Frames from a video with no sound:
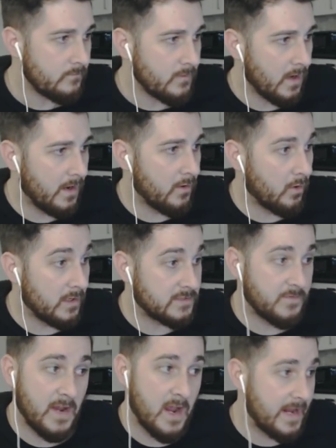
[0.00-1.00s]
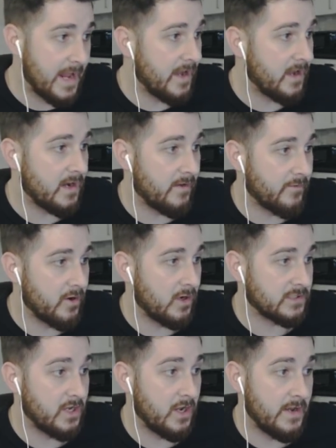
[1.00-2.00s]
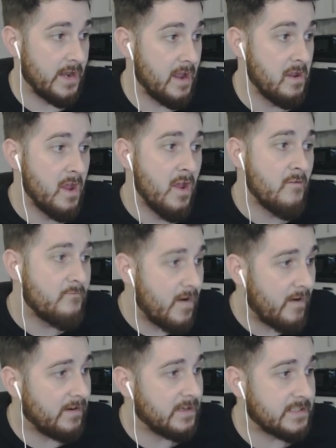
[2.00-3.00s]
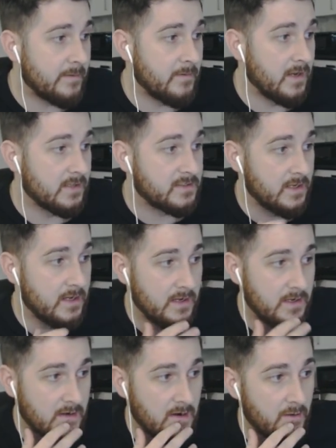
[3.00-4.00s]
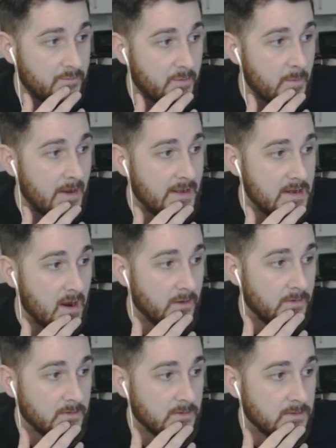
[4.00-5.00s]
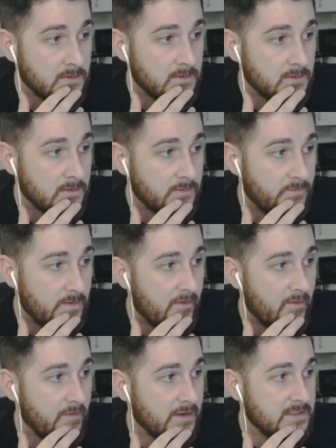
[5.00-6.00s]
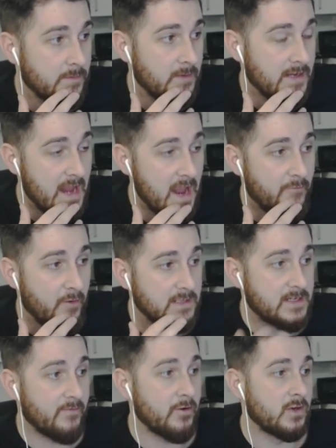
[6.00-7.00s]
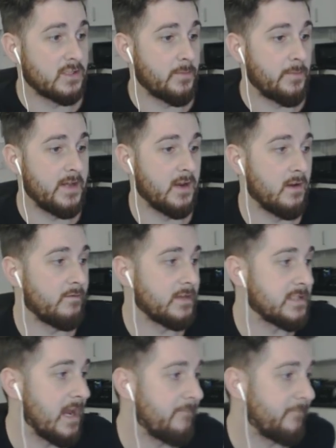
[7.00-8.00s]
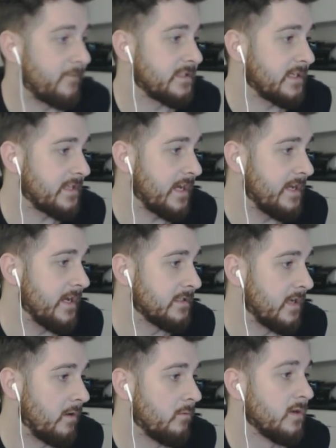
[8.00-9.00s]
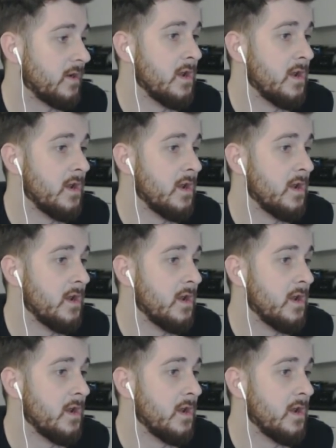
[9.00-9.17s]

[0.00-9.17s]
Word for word: an honest fit again, another nice turn there. Very similar to you know Firmino very, very similar. Yeah, if I had to give an honest opinion of this lad, for 16 years old,